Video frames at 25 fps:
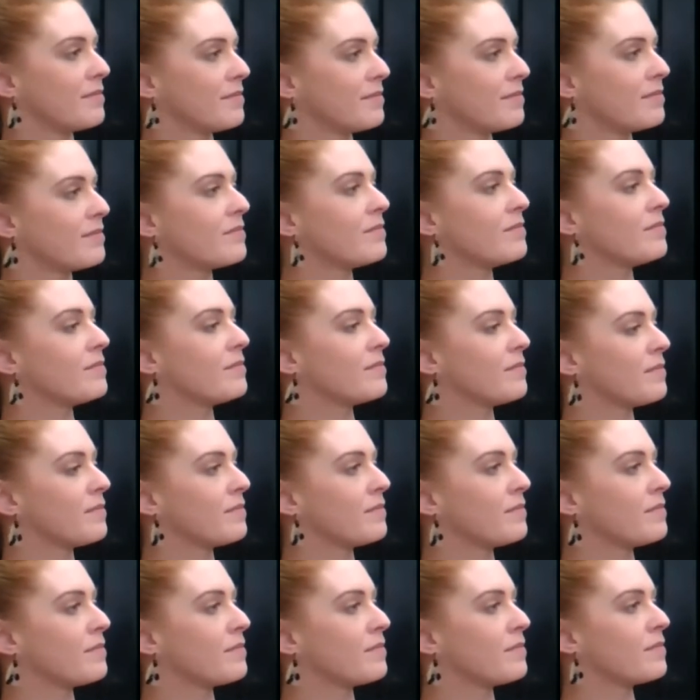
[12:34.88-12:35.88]

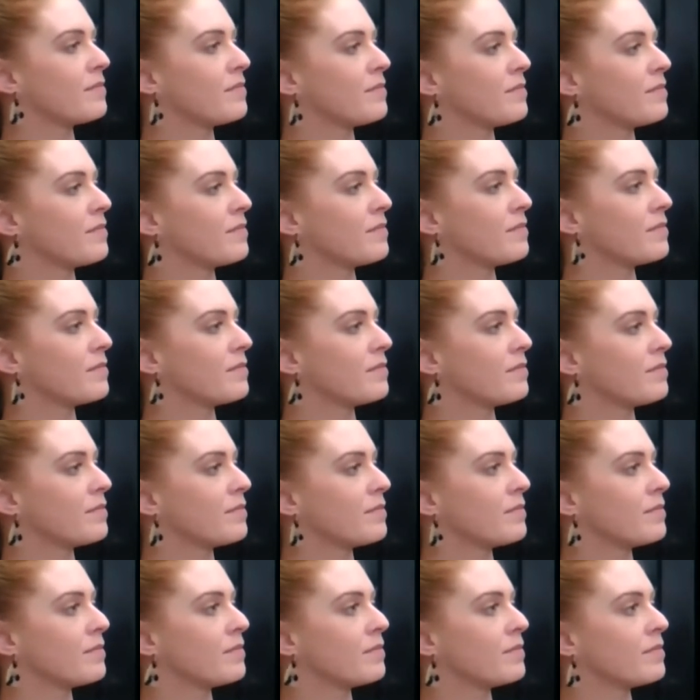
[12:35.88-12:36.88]

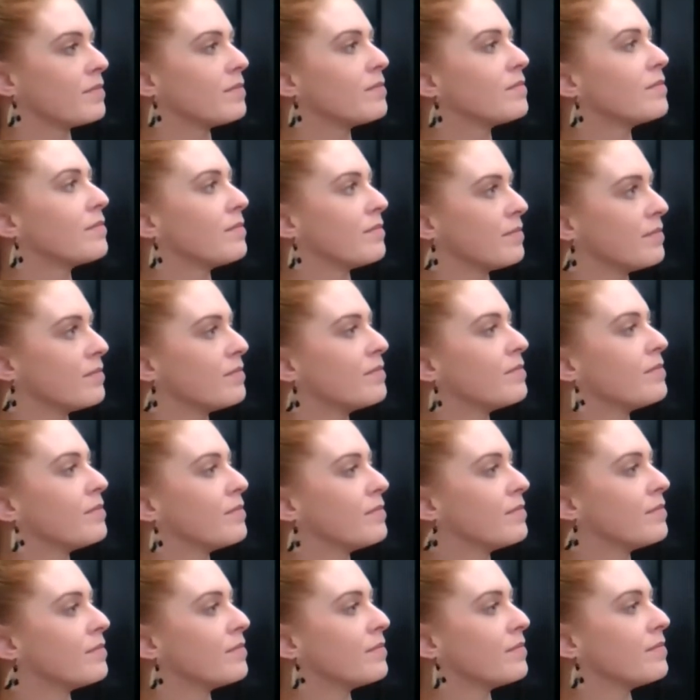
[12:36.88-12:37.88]

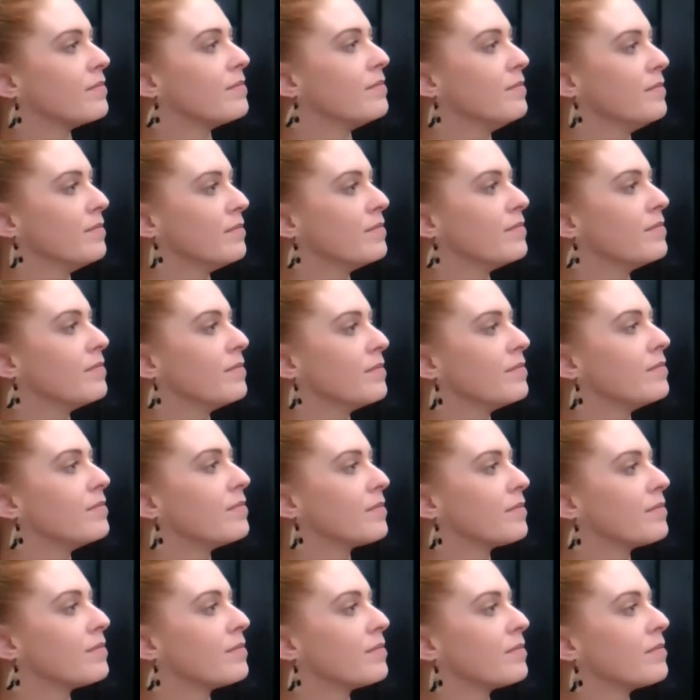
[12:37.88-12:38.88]

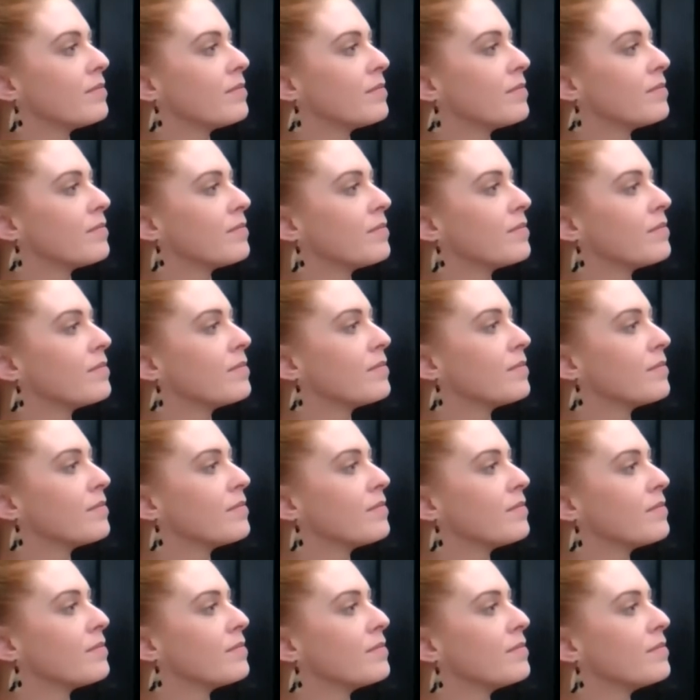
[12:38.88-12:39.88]

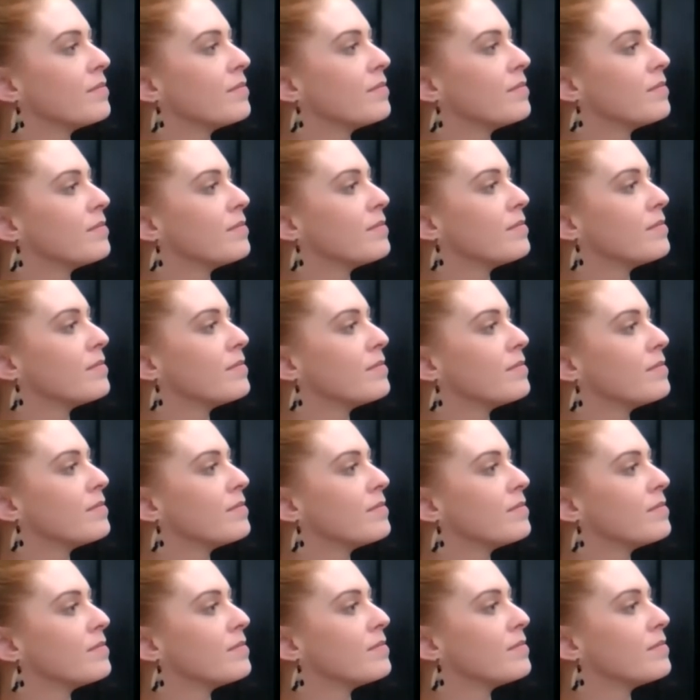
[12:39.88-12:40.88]

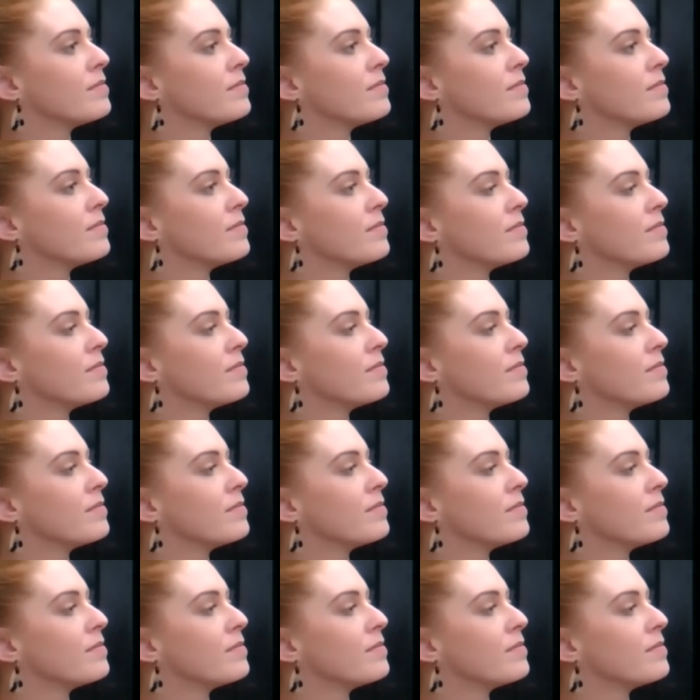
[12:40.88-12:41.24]
(silent)